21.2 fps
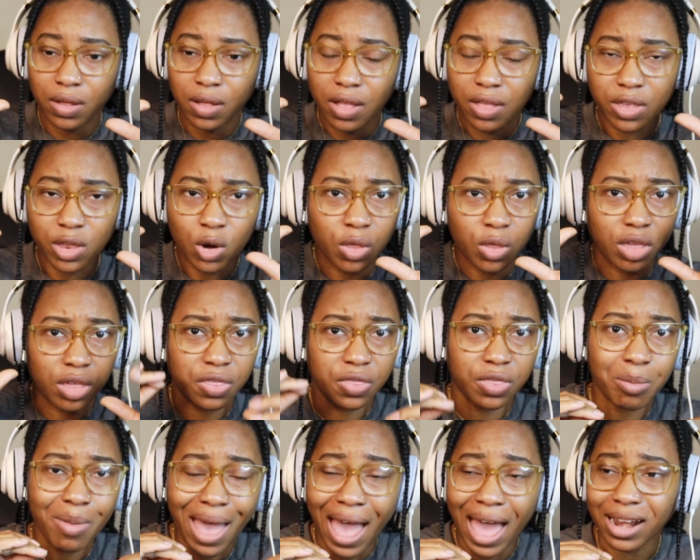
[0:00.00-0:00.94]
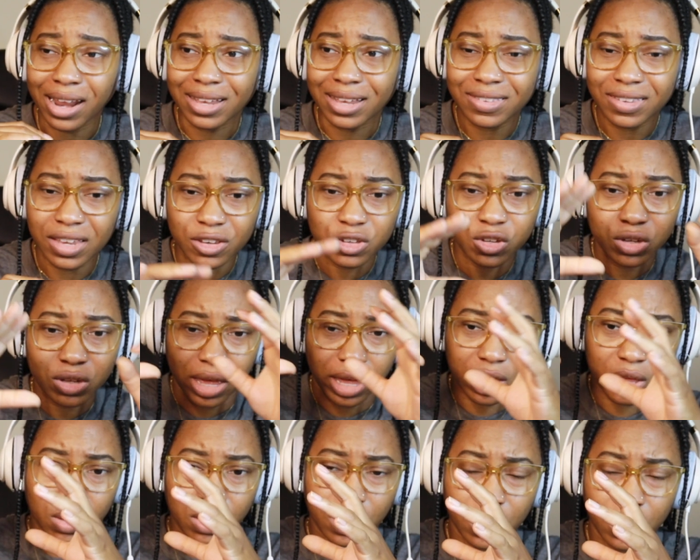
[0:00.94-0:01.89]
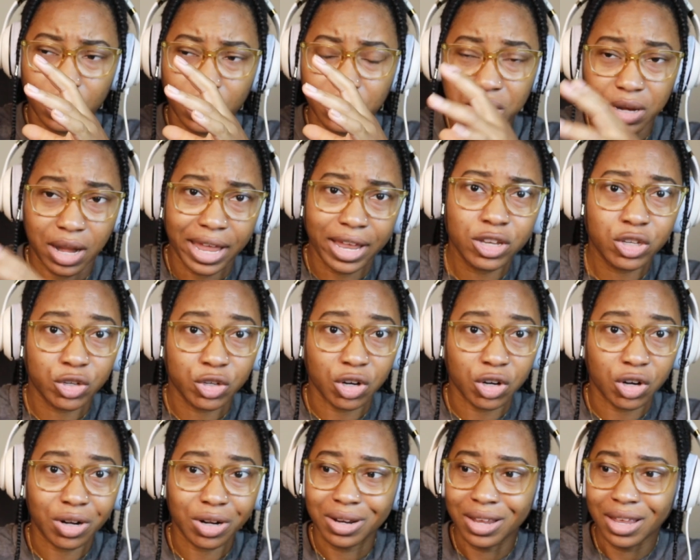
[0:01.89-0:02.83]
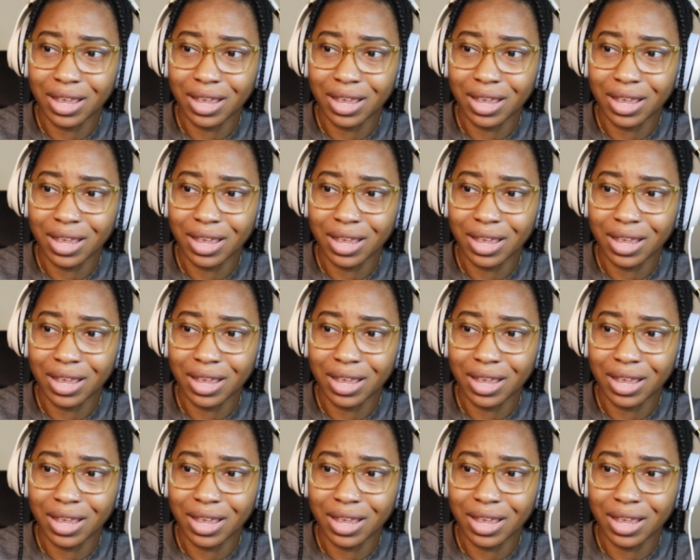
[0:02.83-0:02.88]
you know, the thematics into like nature.